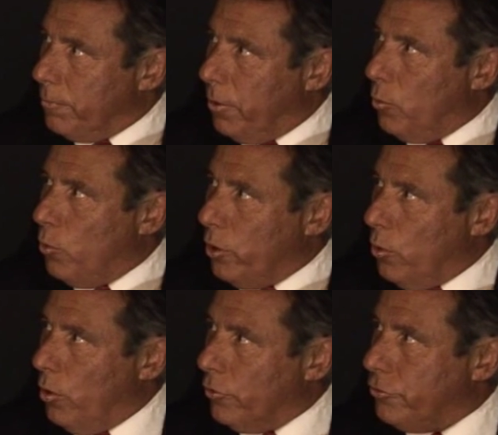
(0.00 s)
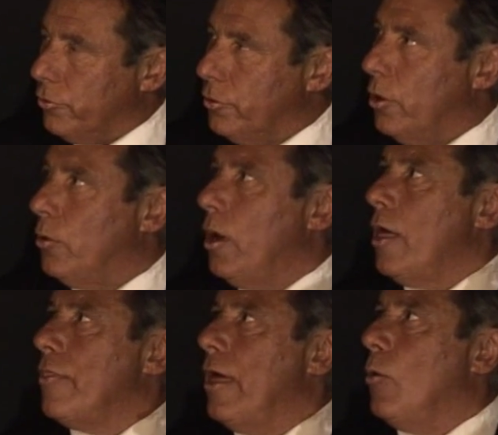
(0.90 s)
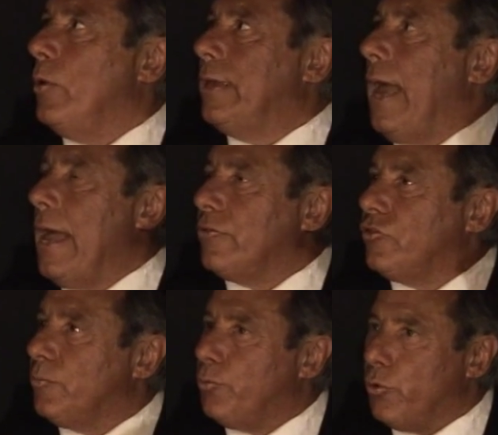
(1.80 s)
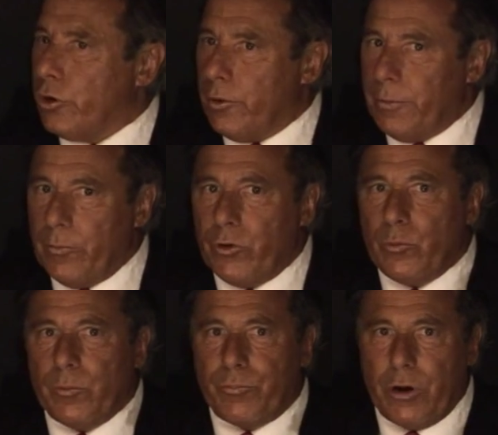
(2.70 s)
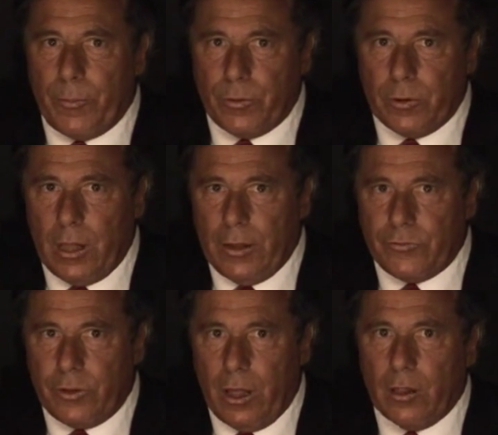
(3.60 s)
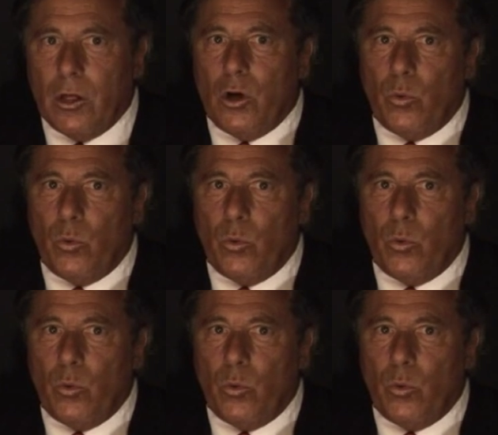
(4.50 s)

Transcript: But we also know that we can support our memory with proper lifestyle.